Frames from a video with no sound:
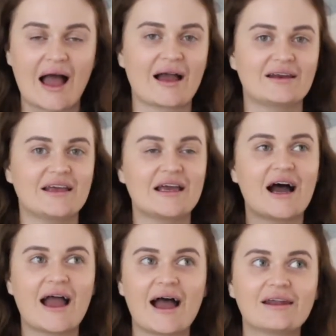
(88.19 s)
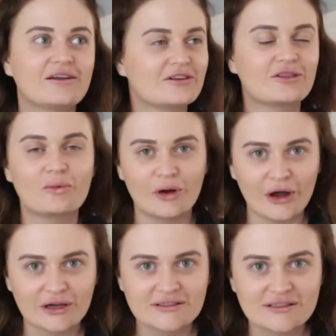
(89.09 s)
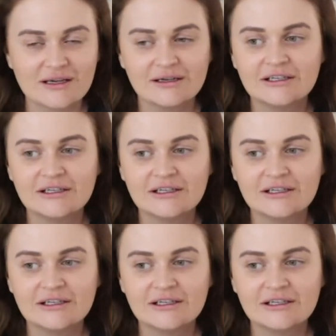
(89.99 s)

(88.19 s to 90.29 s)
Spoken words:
acne. I had the works.